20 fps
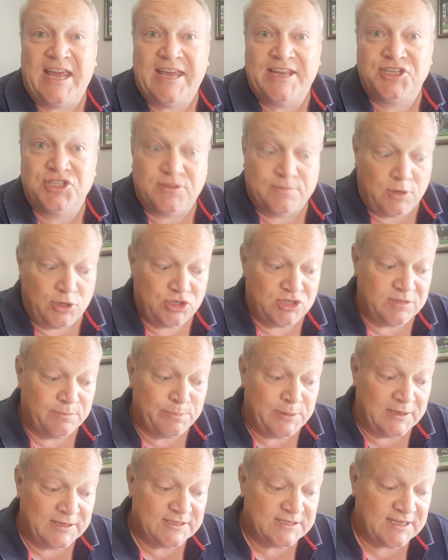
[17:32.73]
has the most
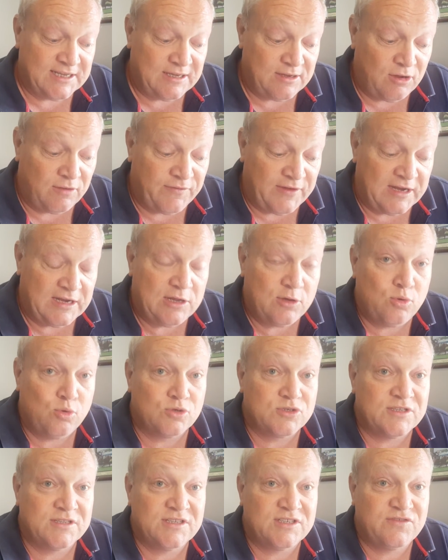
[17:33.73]
ability of any
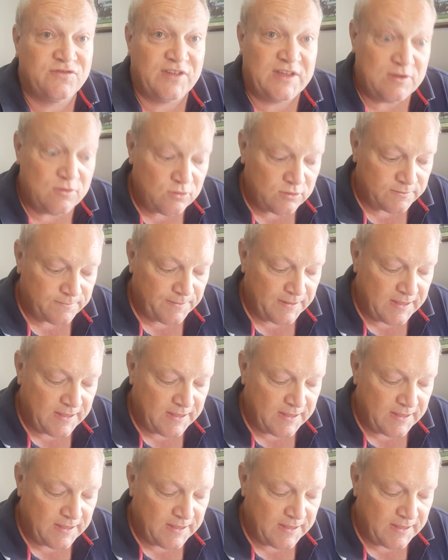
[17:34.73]
horse in this field.